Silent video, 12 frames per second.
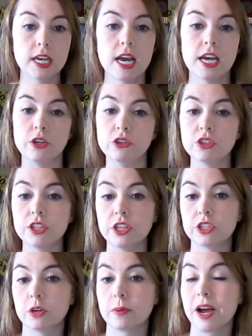Usually these
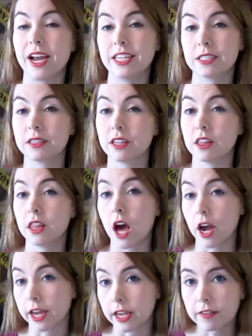are behind the
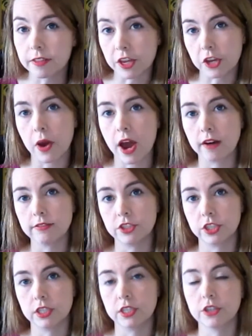login that you have
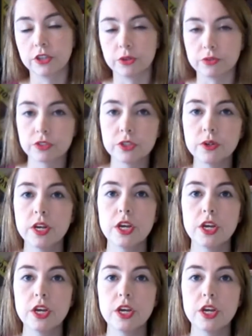to go through.